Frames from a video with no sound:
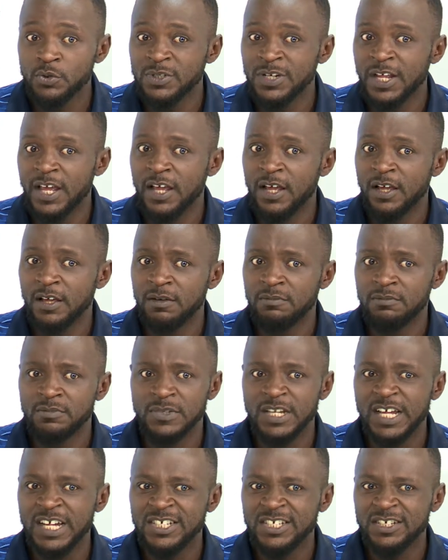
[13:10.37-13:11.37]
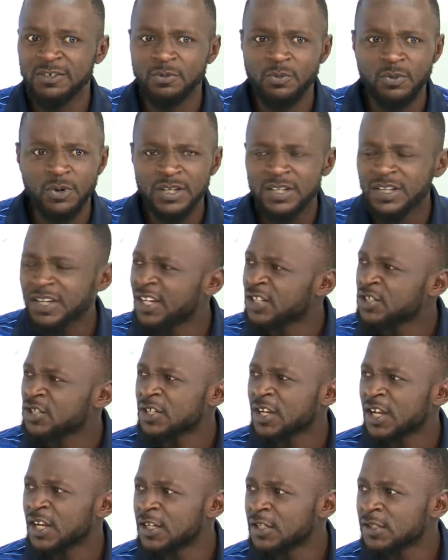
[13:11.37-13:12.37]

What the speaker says: nationality